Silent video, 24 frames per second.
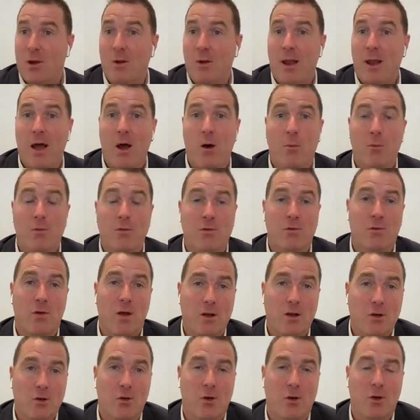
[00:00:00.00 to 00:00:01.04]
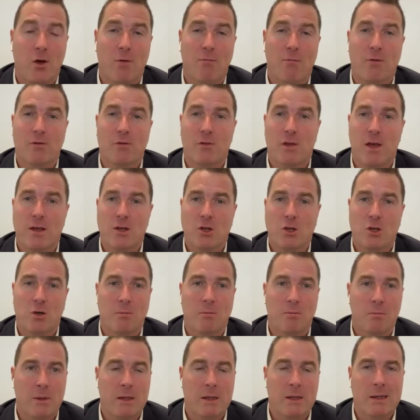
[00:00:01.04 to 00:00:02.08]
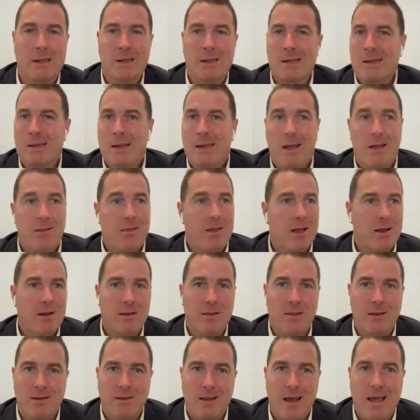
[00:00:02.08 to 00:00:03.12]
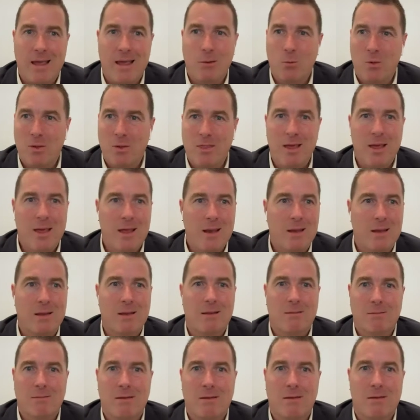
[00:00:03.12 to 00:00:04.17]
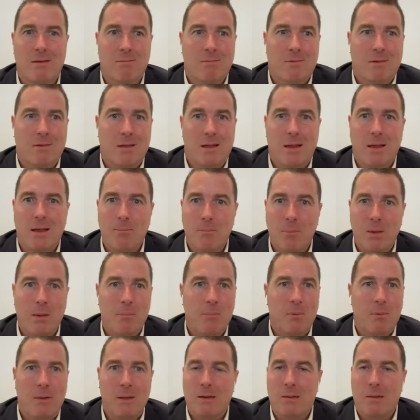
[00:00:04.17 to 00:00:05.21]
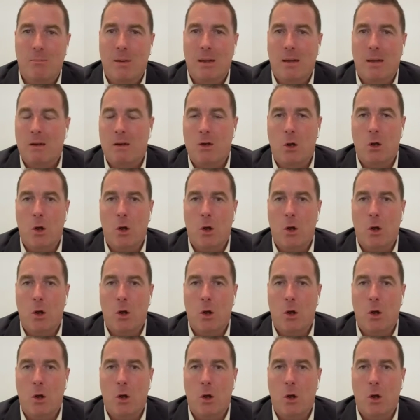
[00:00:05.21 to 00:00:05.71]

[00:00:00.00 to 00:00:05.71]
helps structure a conversation, but at the end of the day, we're there to keep people independent at